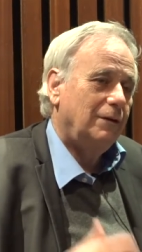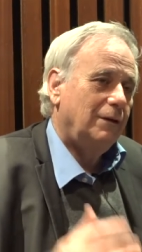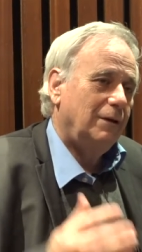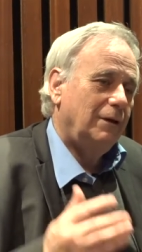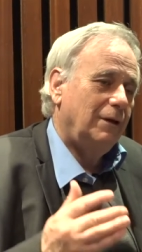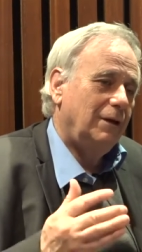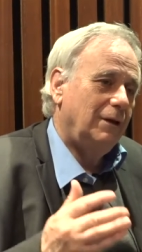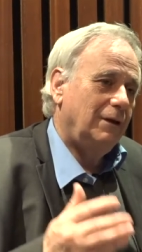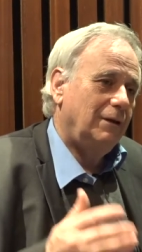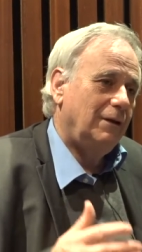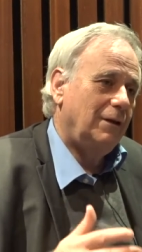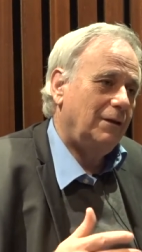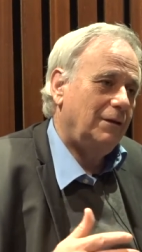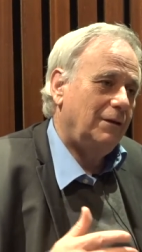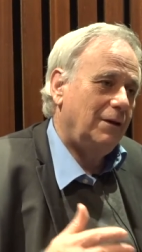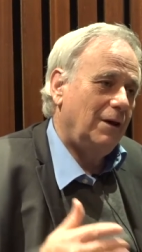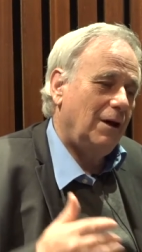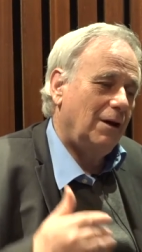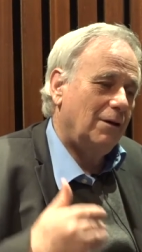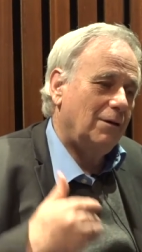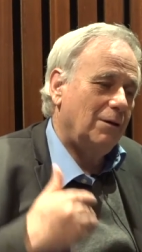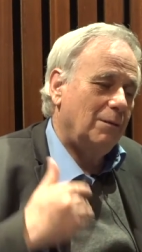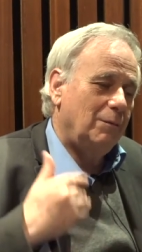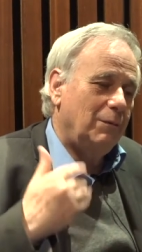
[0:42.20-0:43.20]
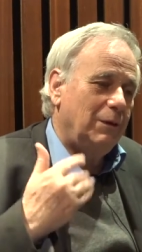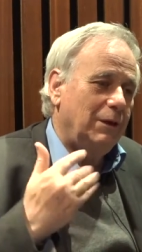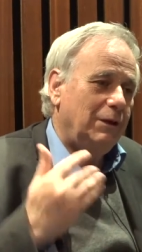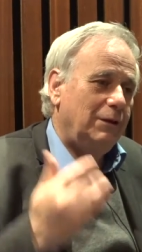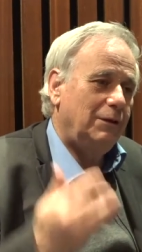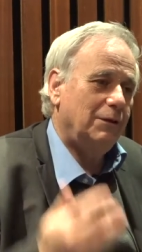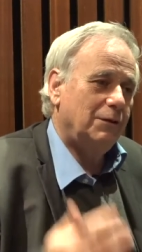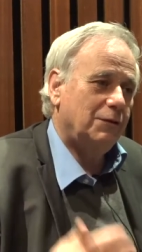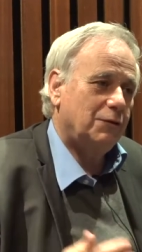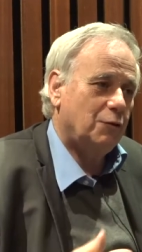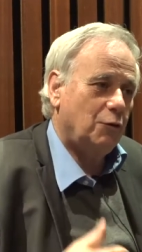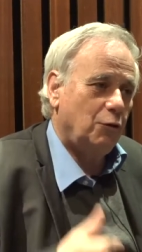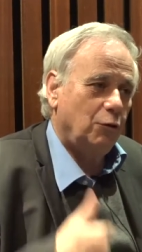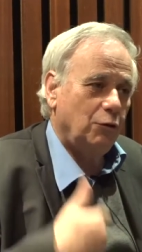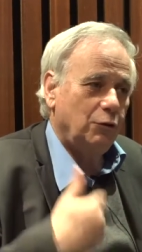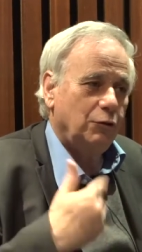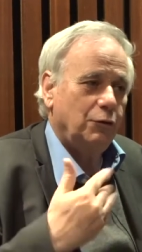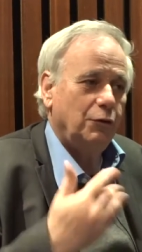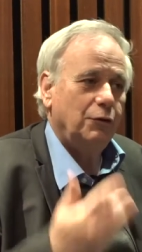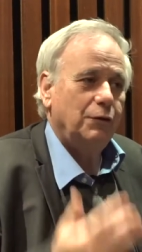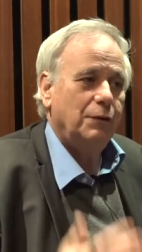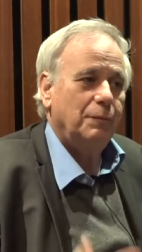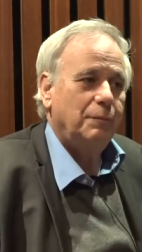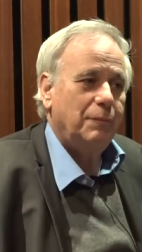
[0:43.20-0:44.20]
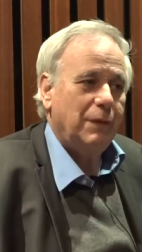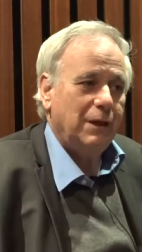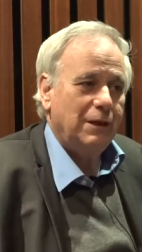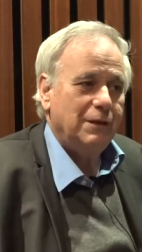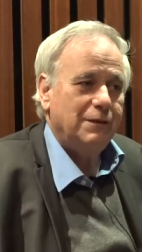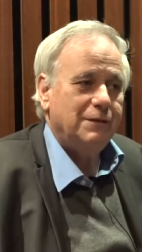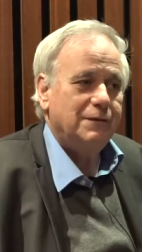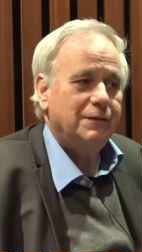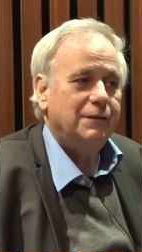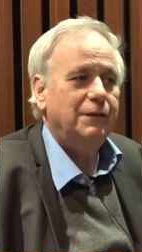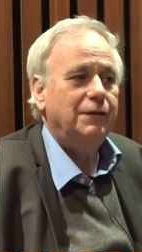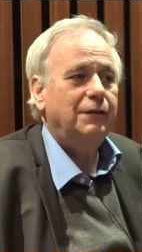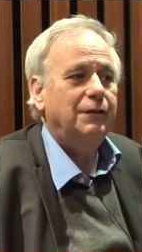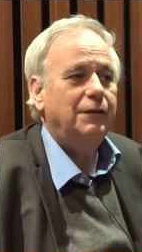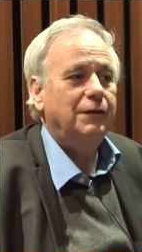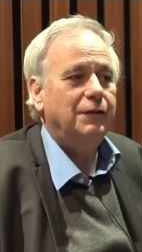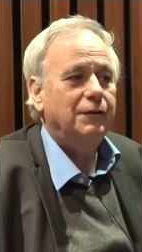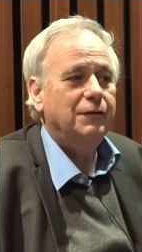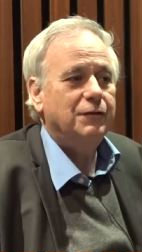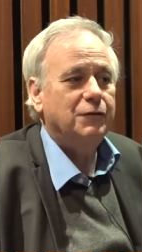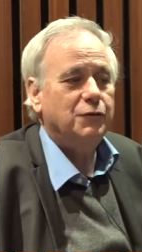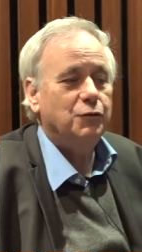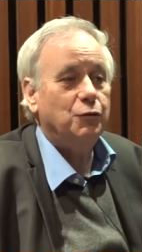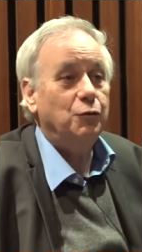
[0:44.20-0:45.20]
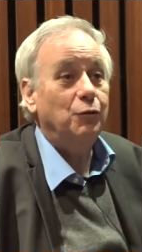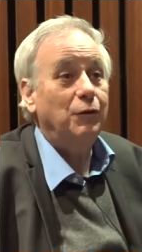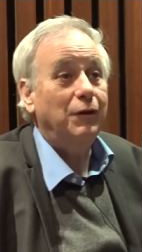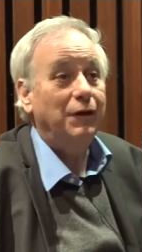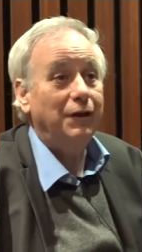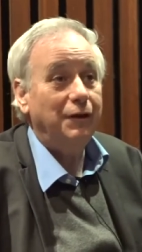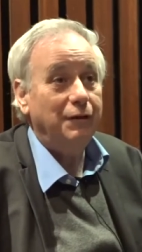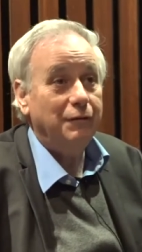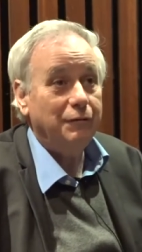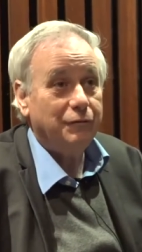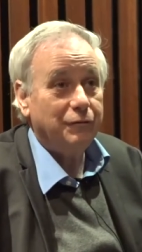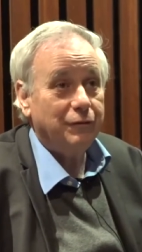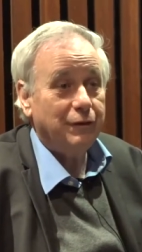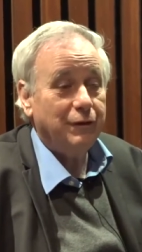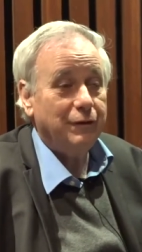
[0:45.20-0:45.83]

and that the Arab leaders called on the Palestinians to leave,